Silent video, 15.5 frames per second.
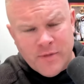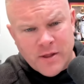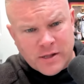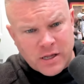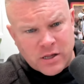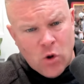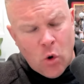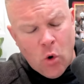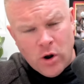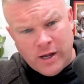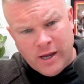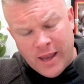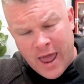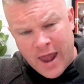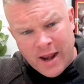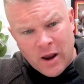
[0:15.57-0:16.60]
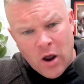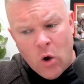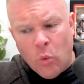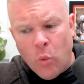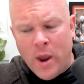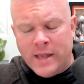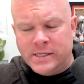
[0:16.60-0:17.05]
This is going and getting a
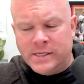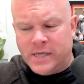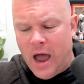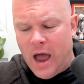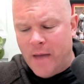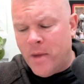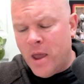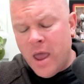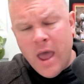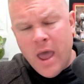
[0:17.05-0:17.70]
win time.